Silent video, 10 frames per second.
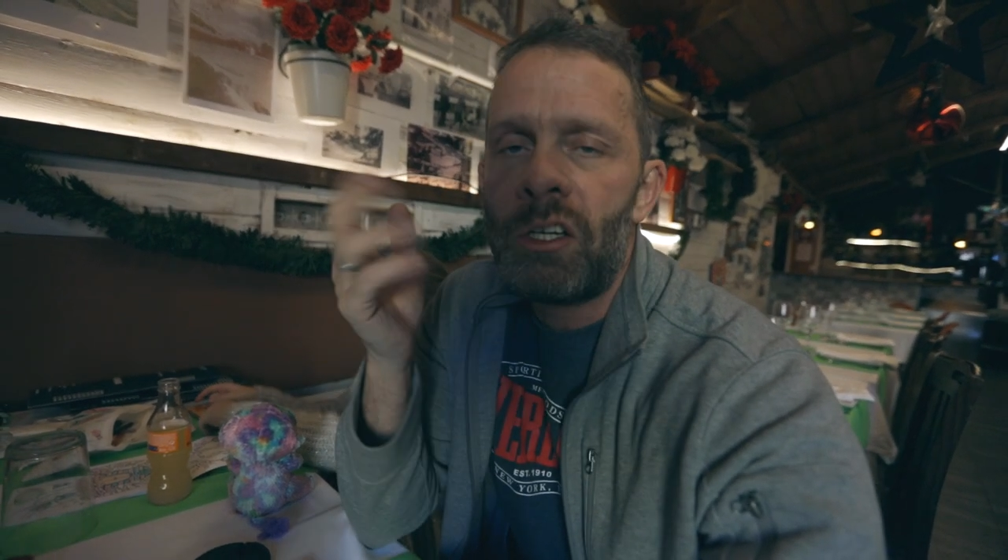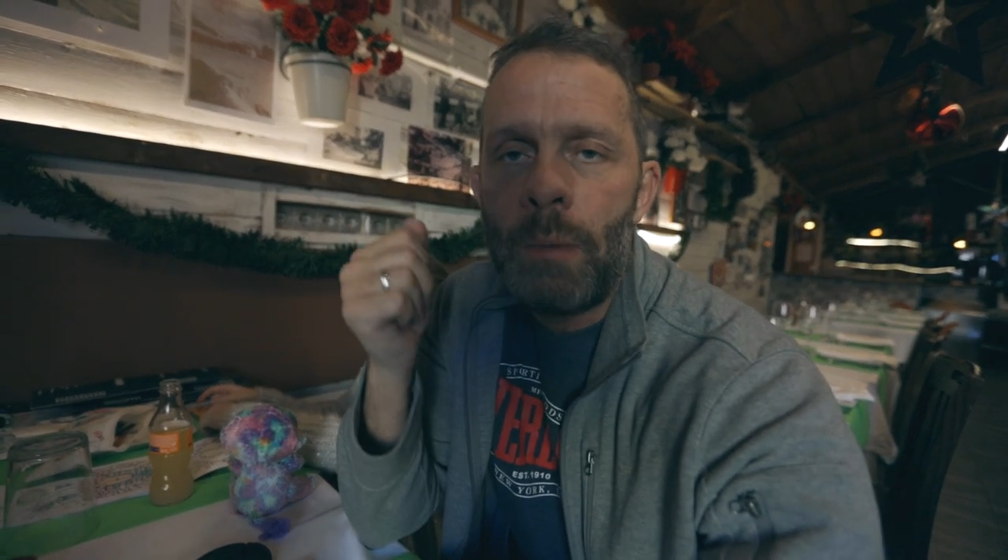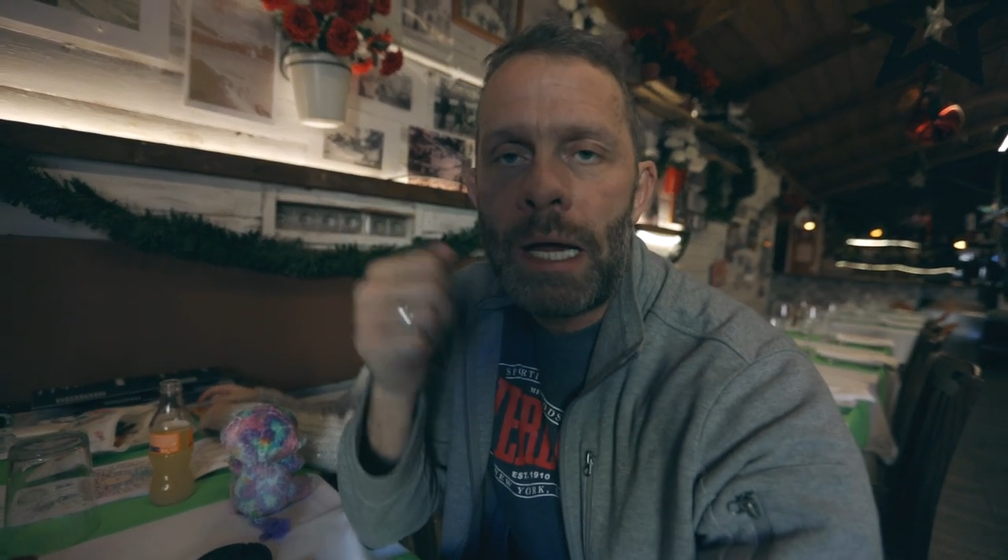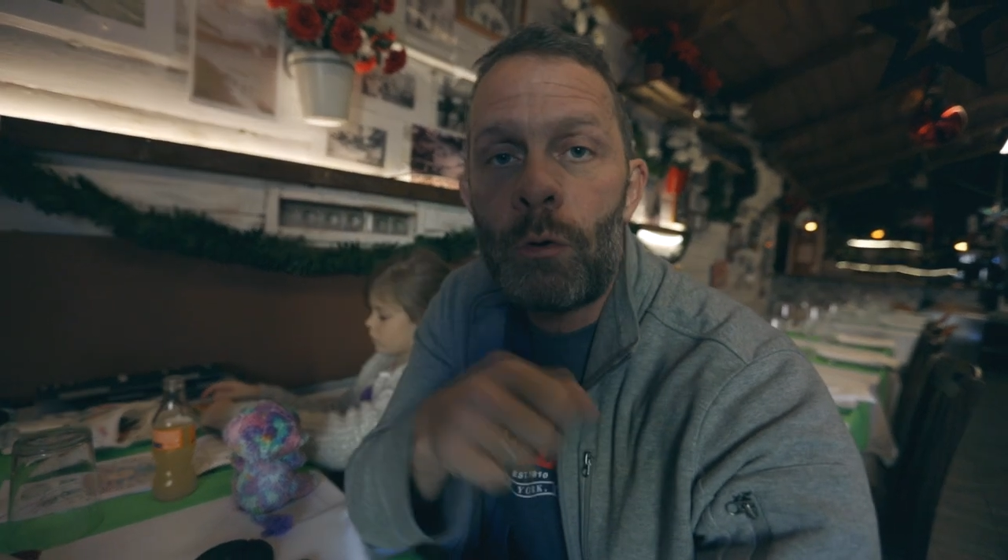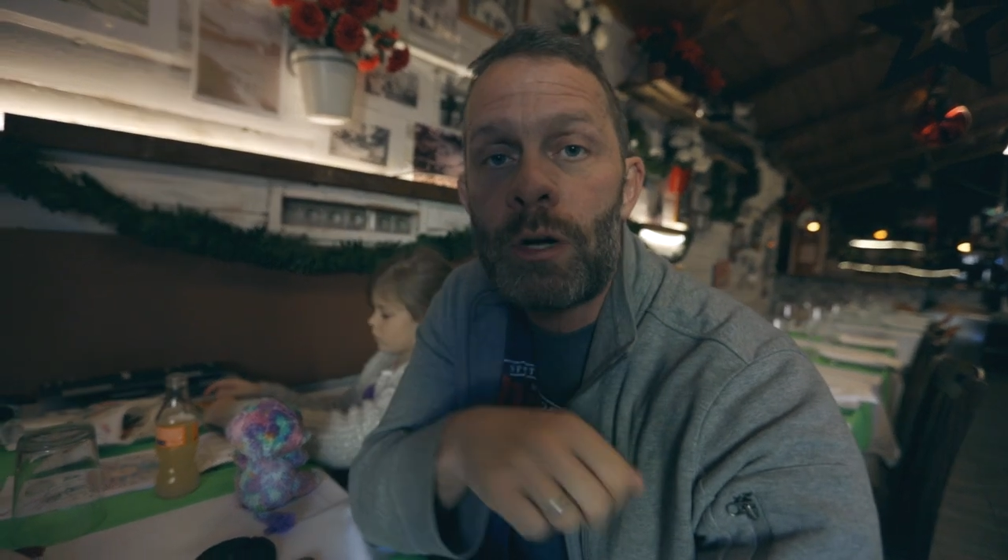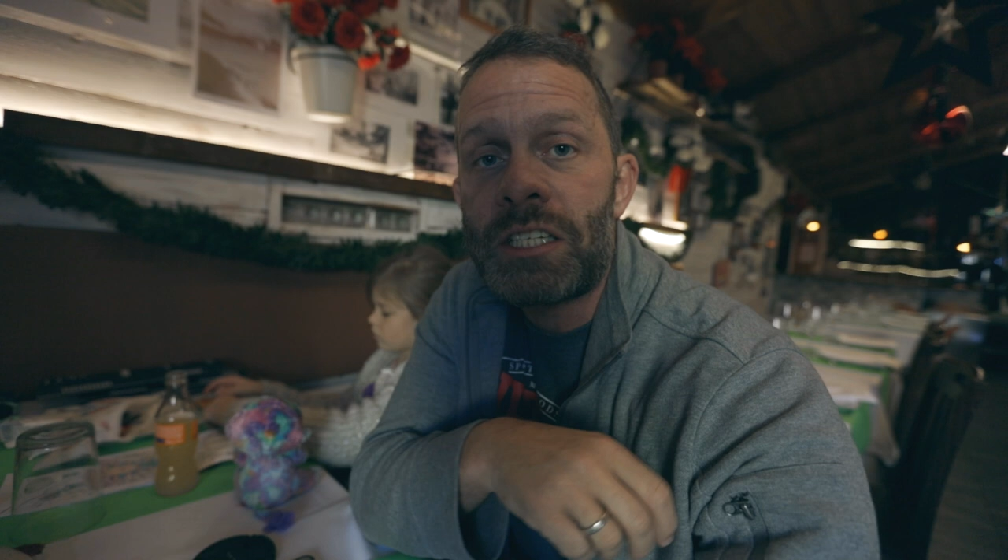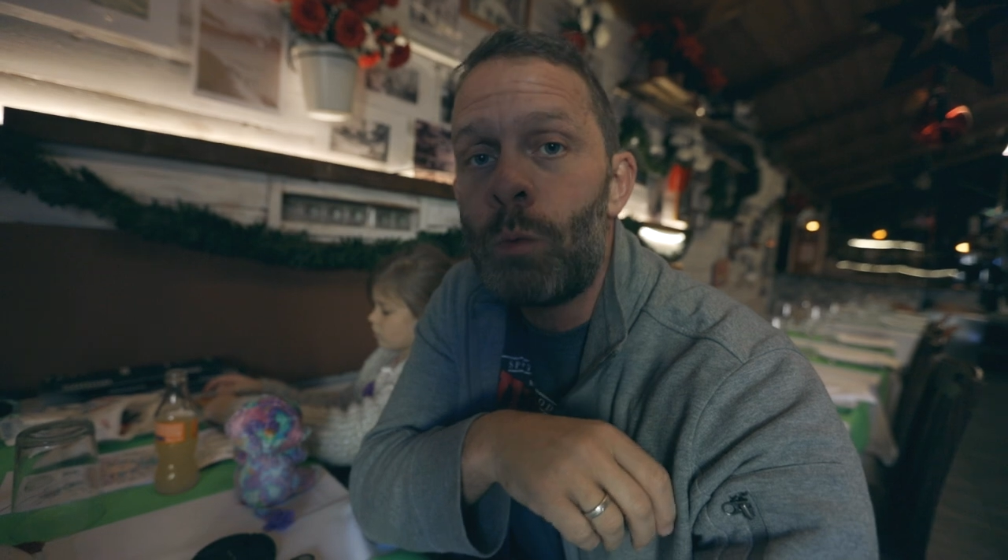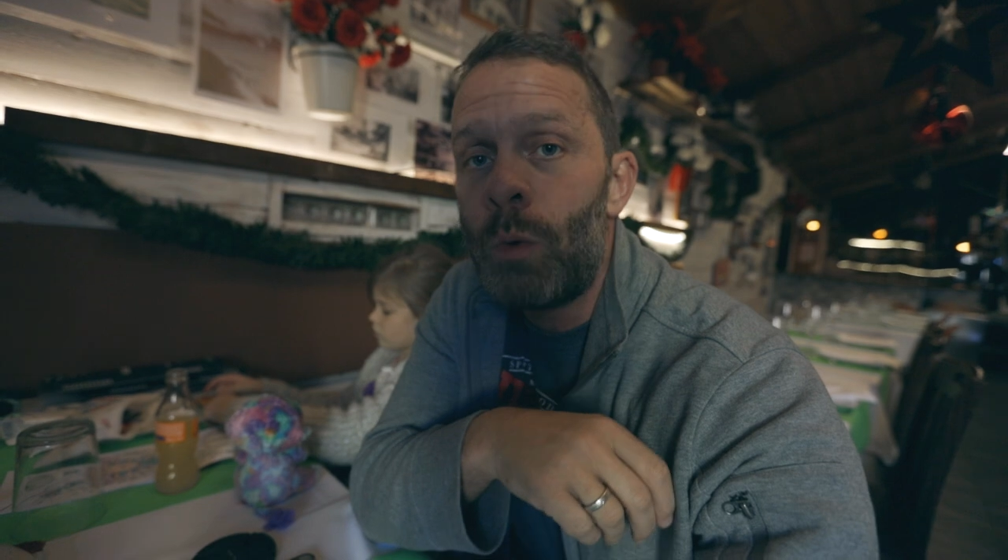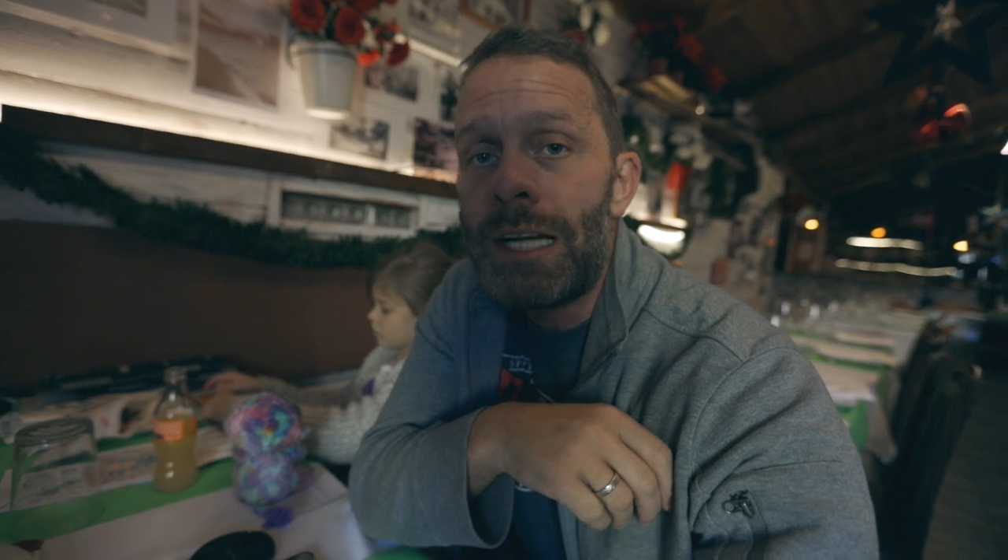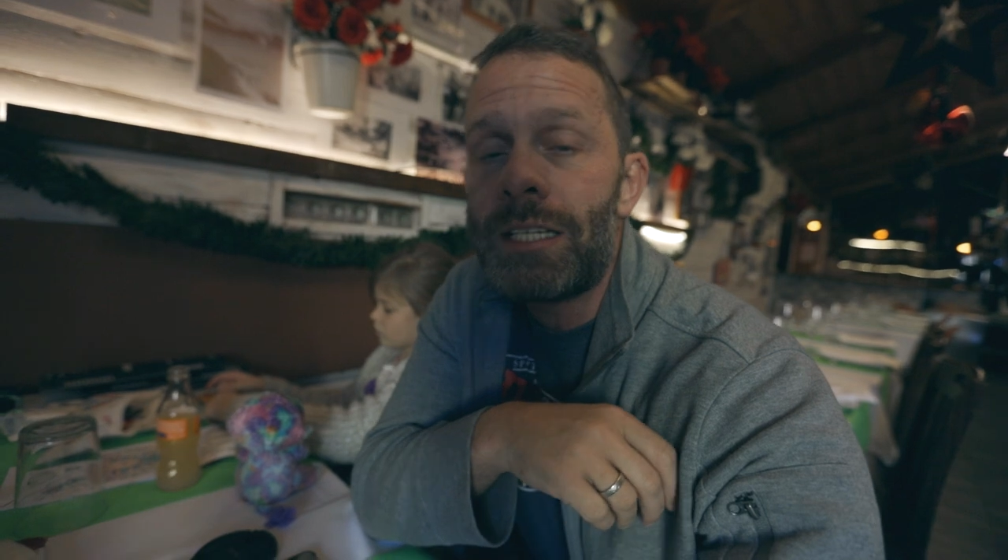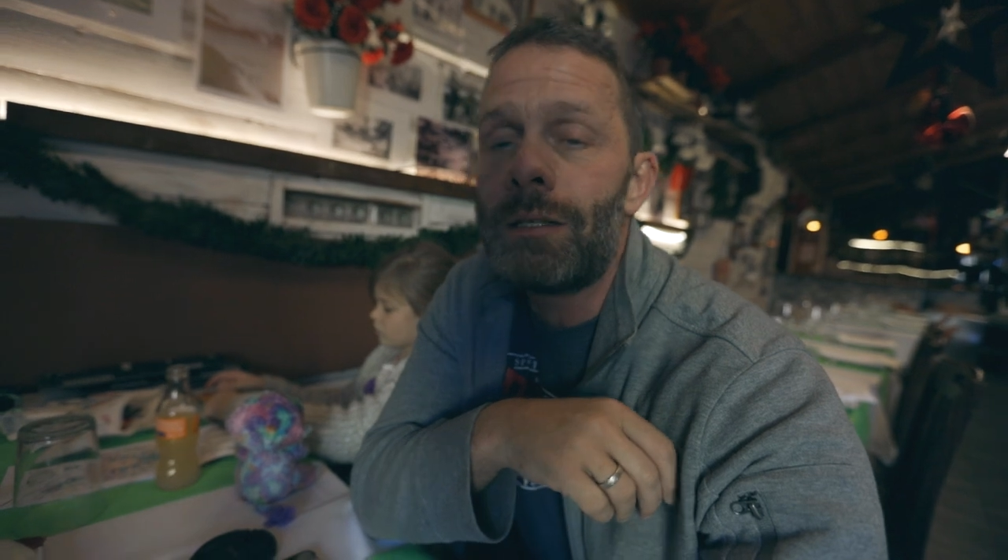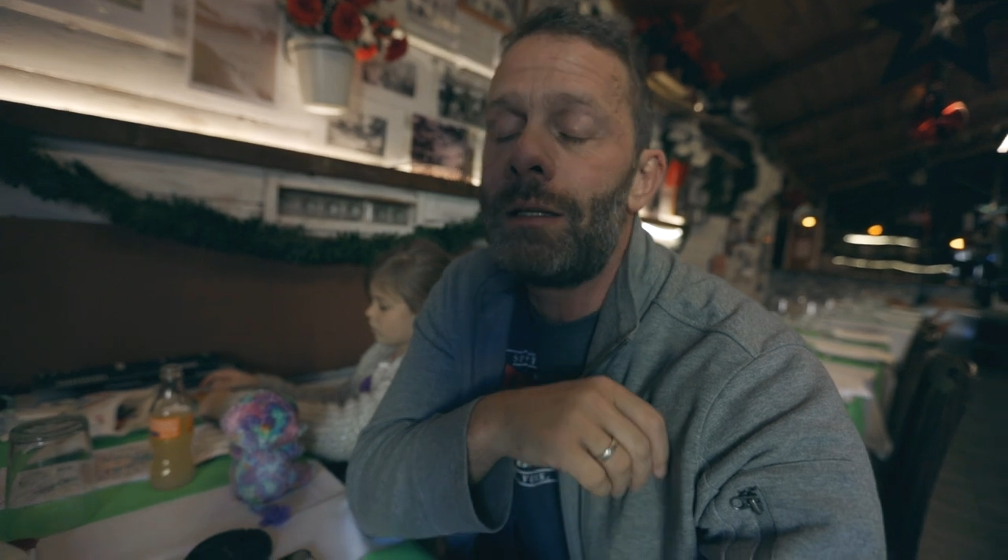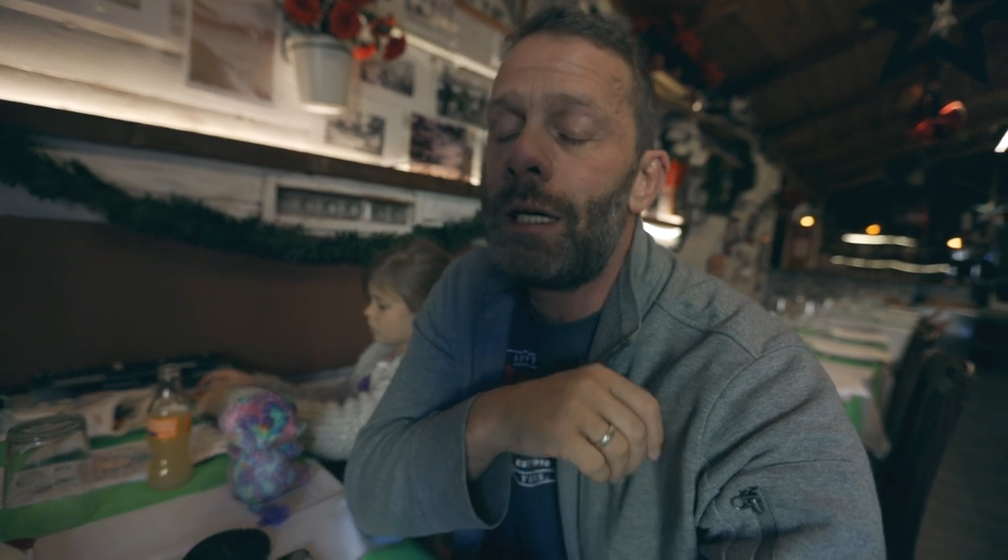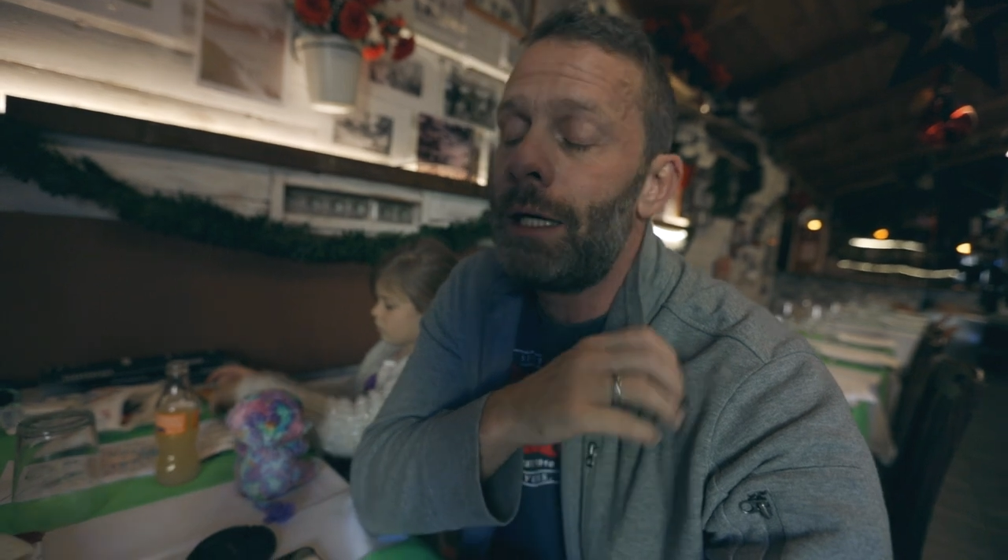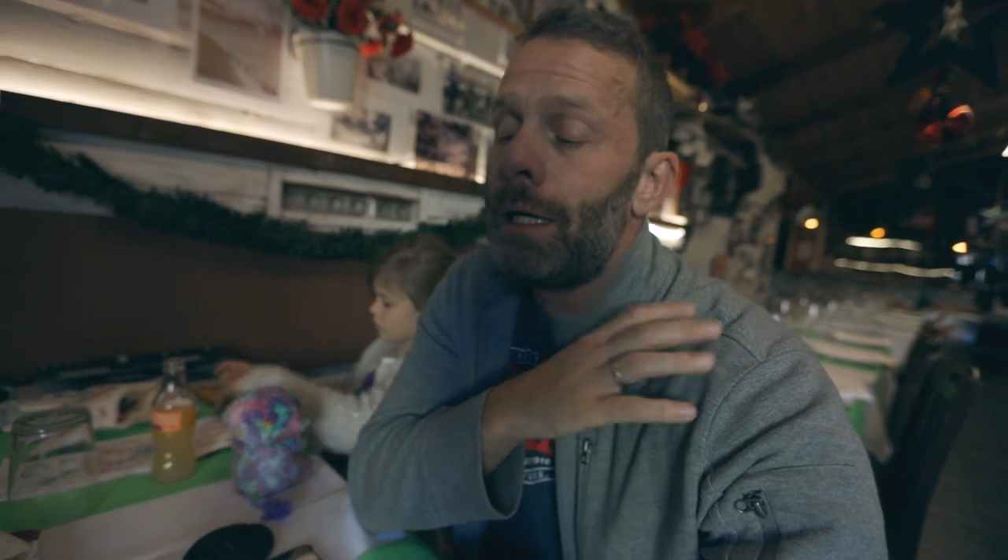to make a reservation and